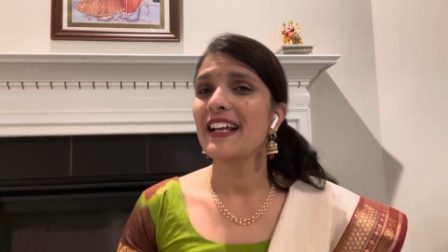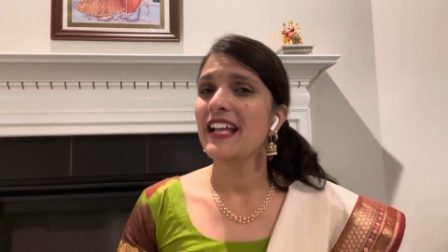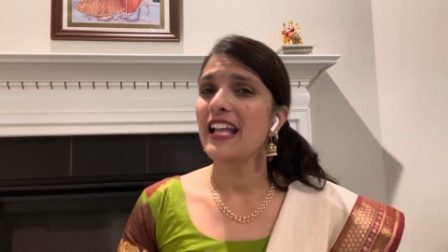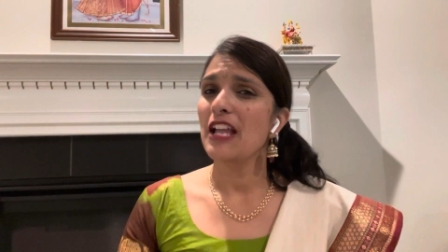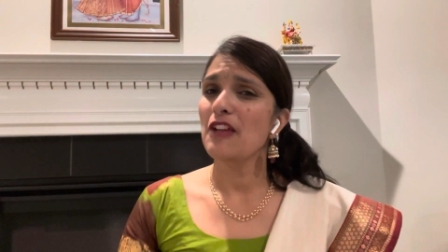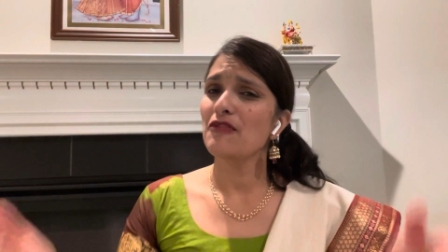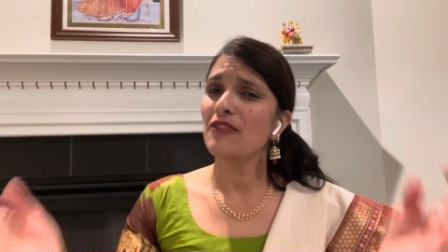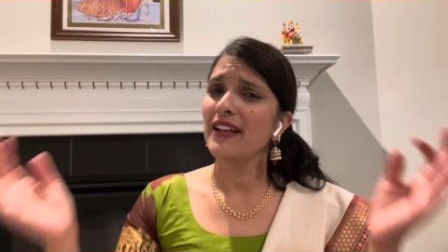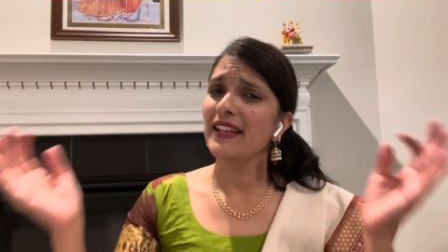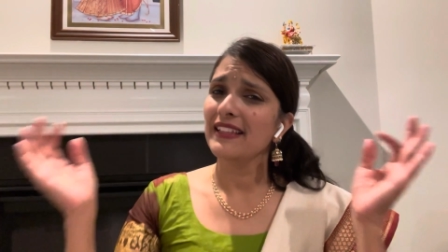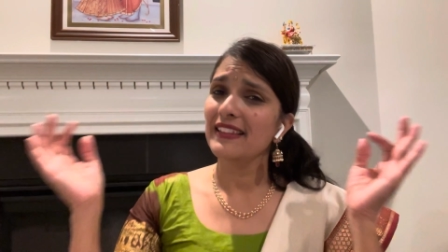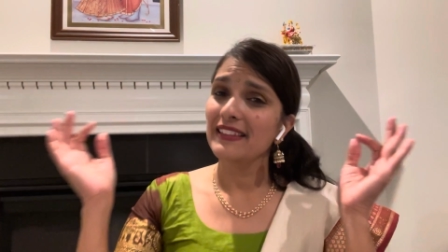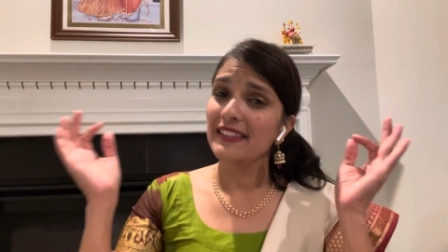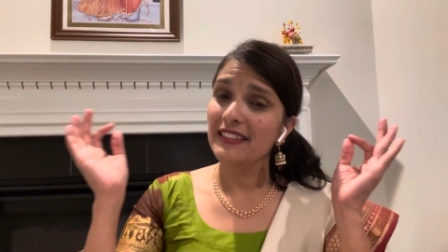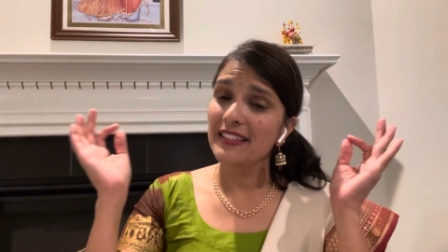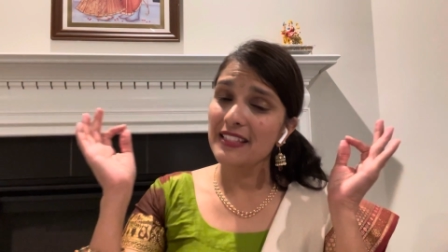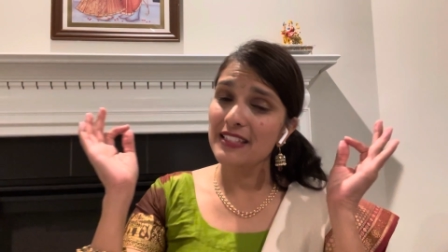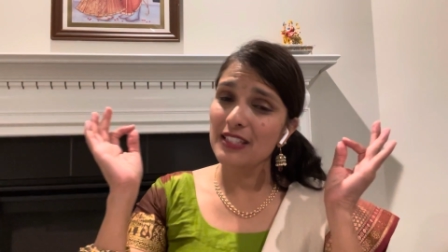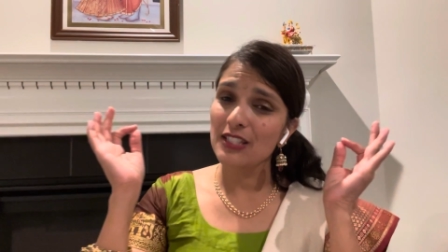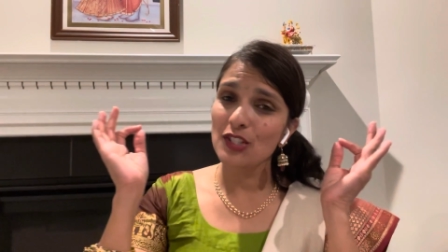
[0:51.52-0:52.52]
If I
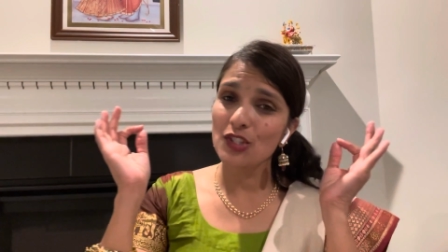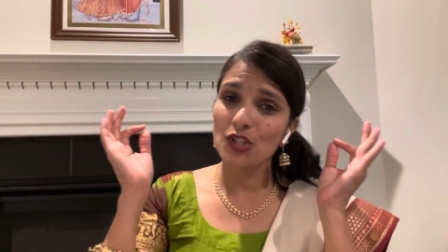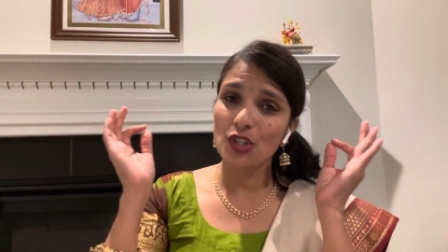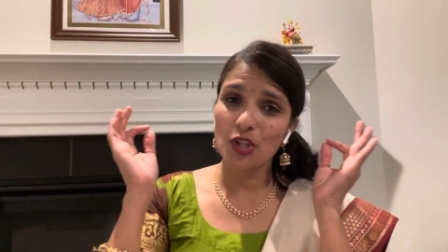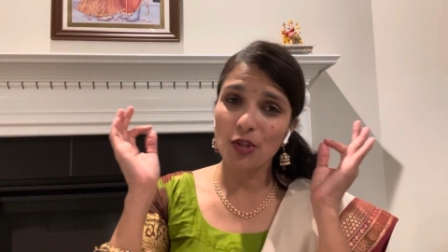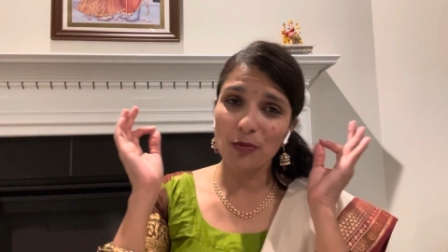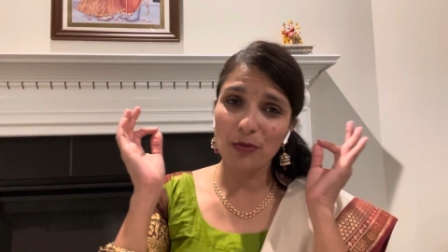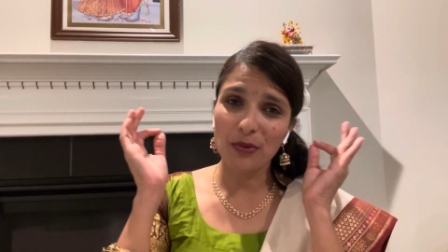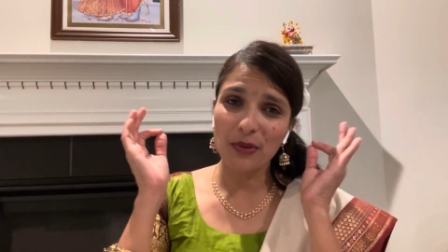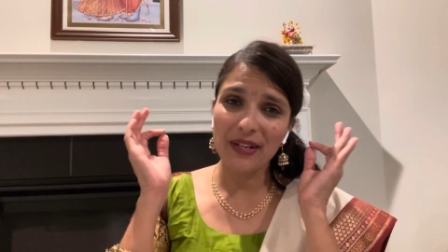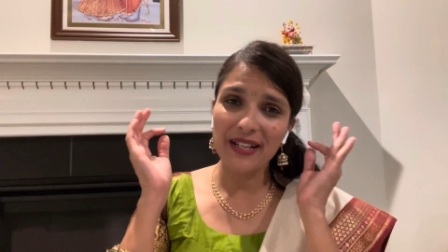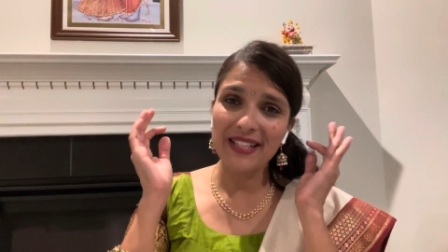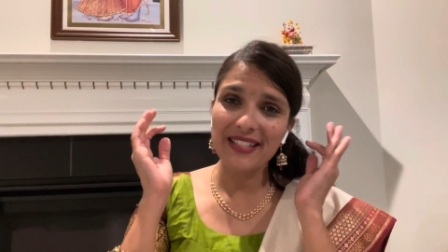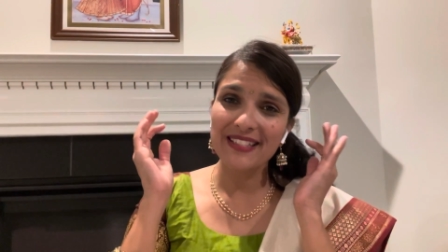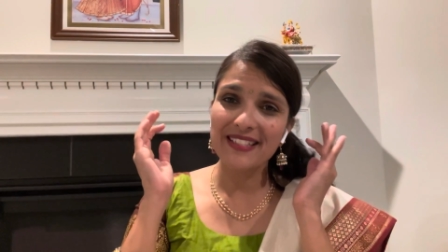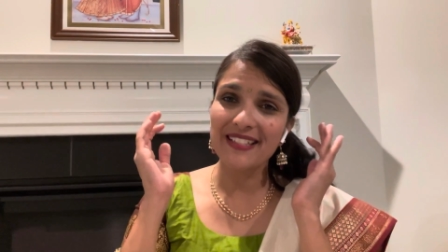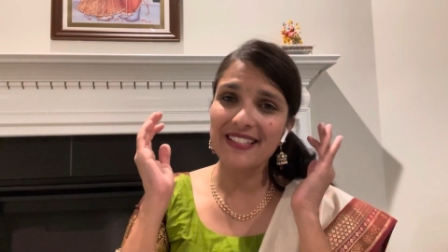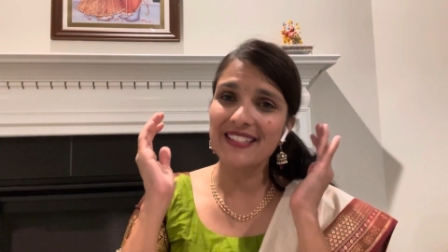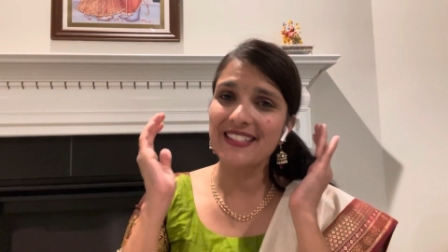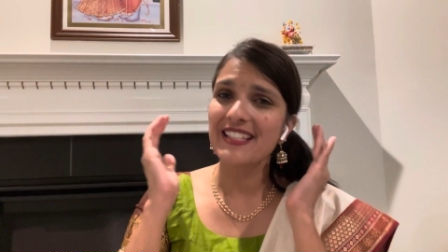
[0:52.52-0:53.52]
listen to your
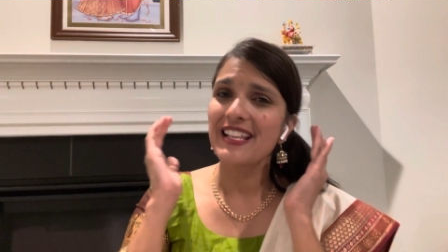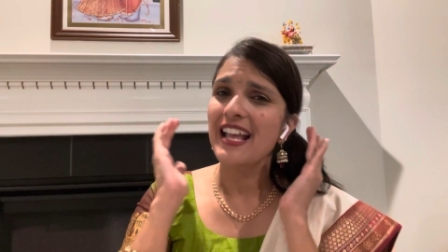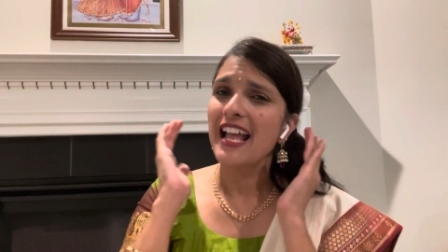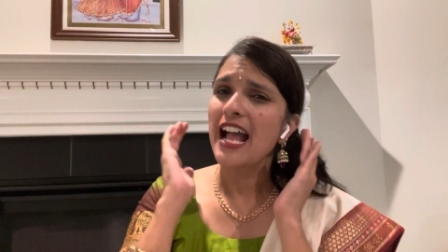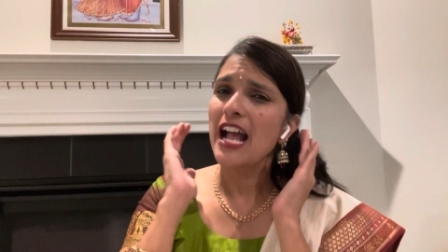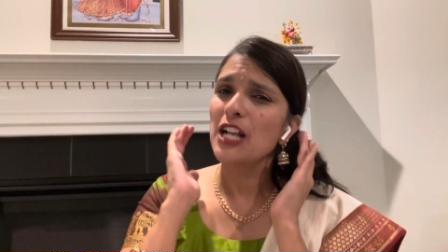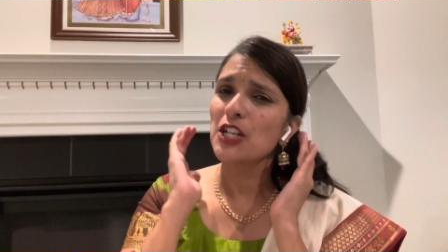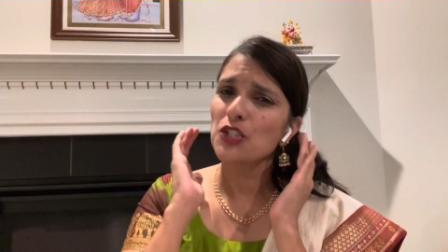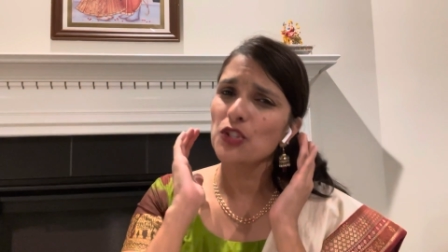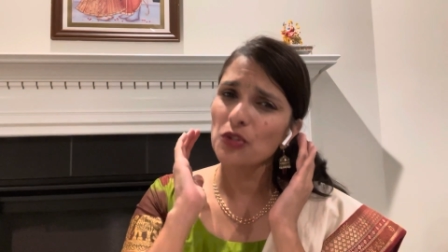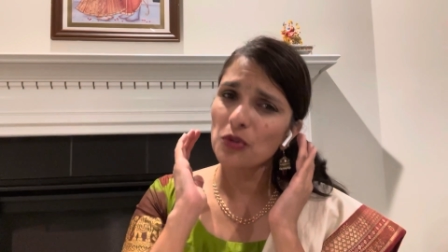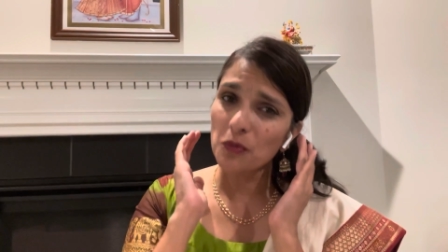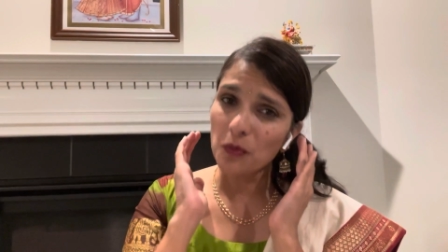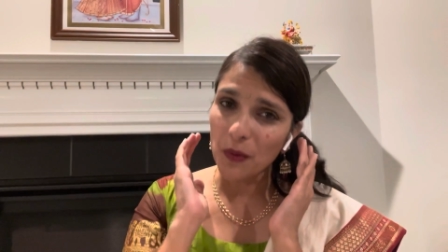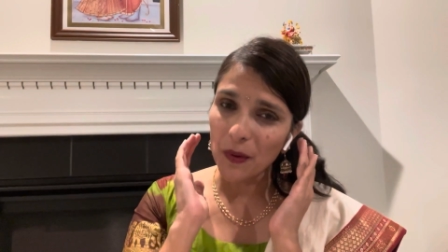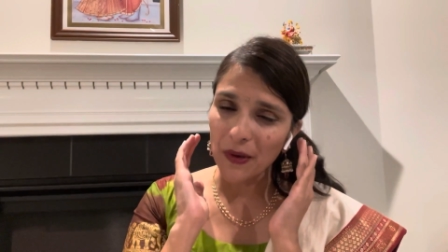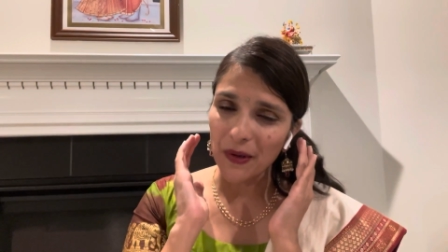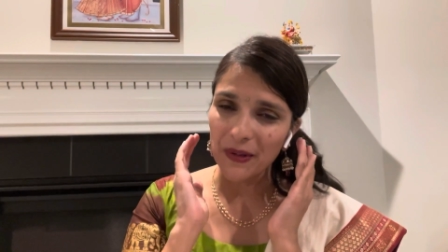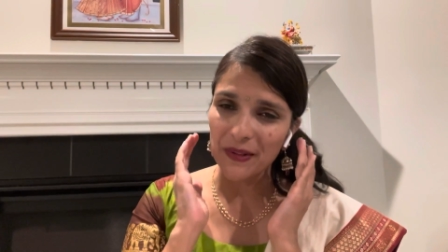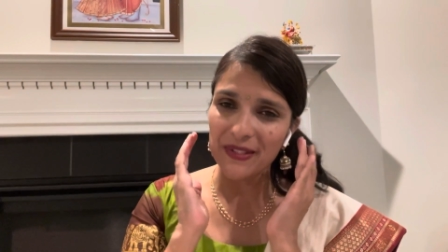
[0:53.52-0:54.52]
praises and your
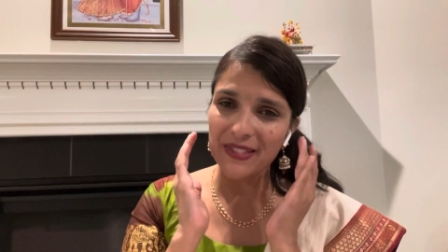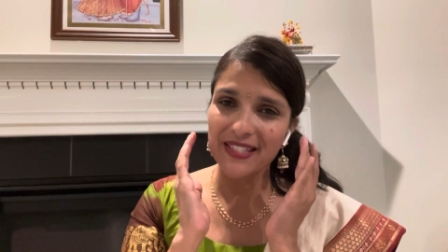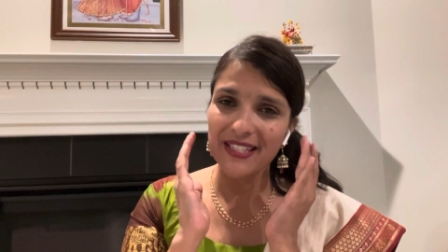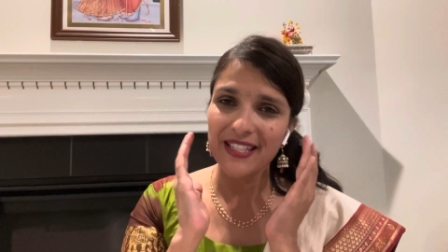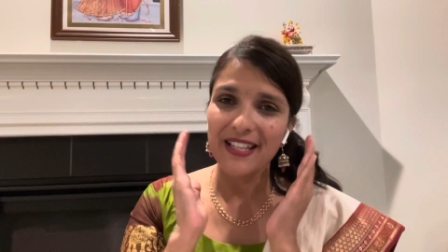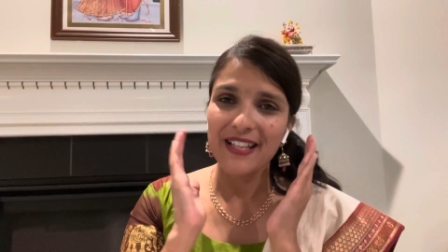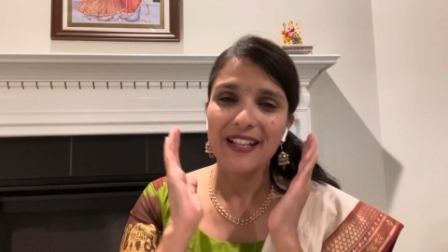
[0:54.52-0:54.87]
words